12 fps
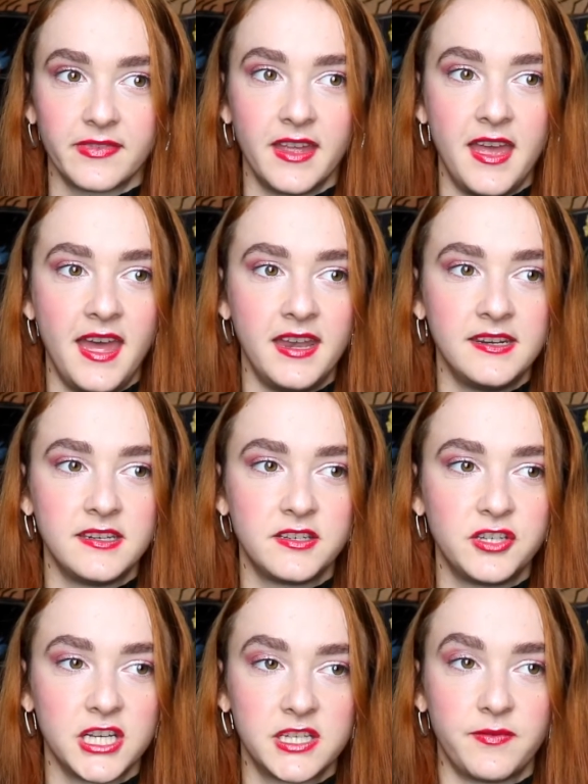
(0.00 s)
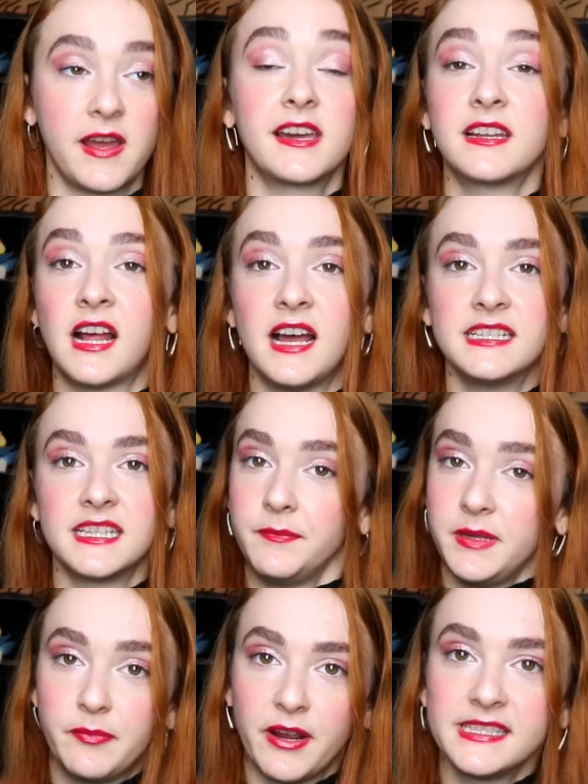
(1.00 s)
and just recognize and
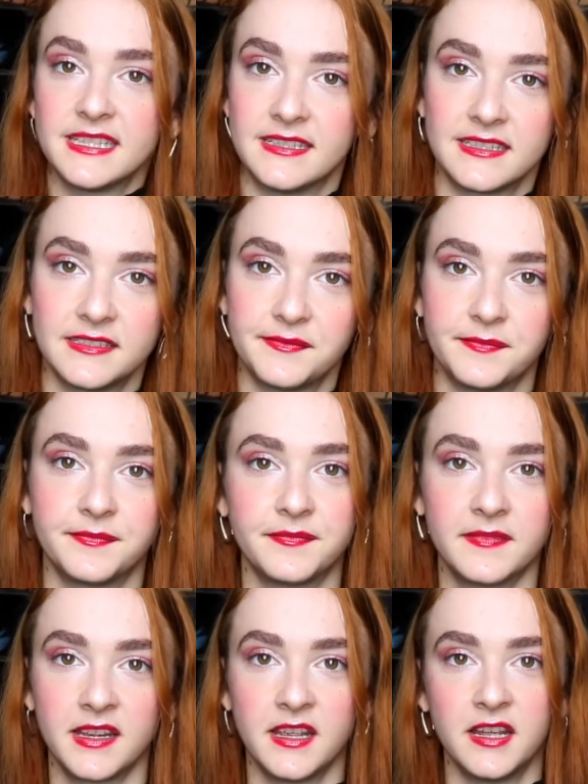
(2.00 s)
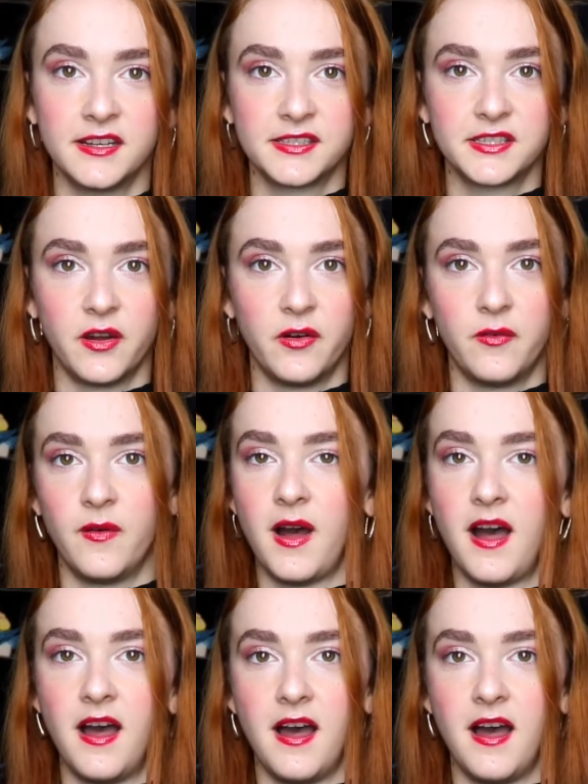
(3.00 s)
be present. So